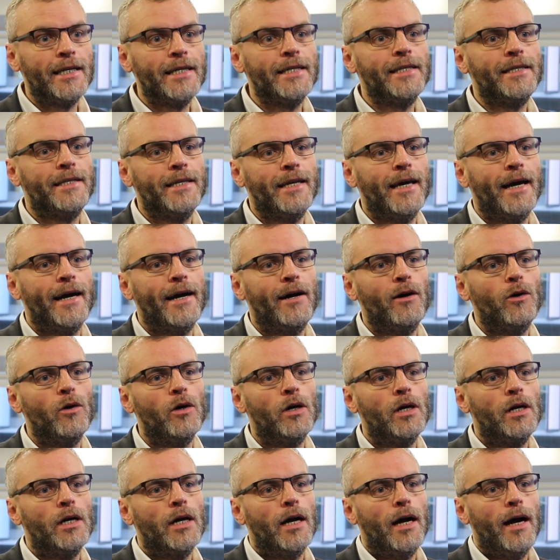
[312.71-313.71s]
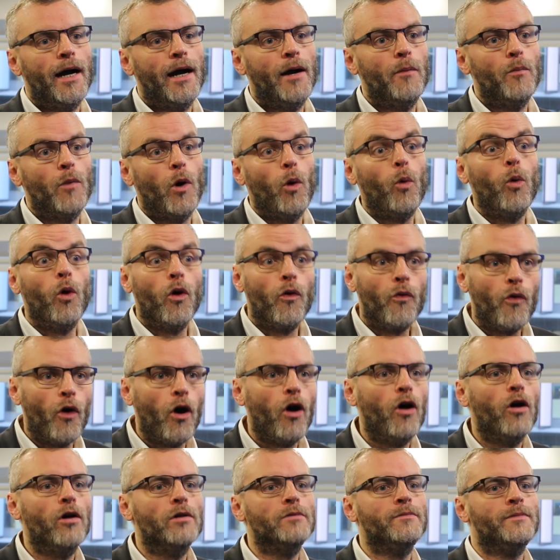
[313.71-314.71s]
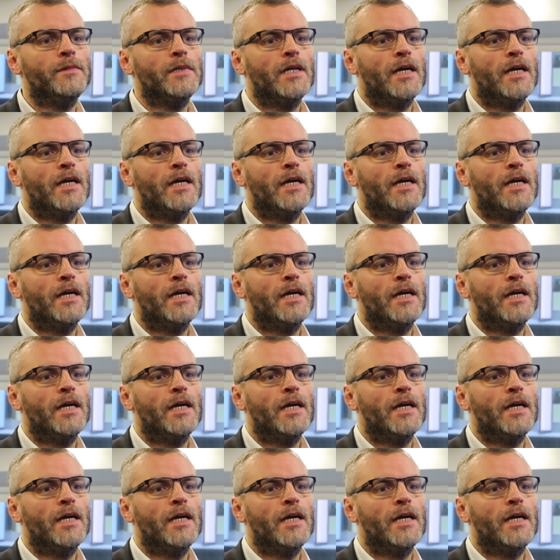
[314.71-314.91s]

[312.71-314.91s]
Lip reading: lead now, were wrong.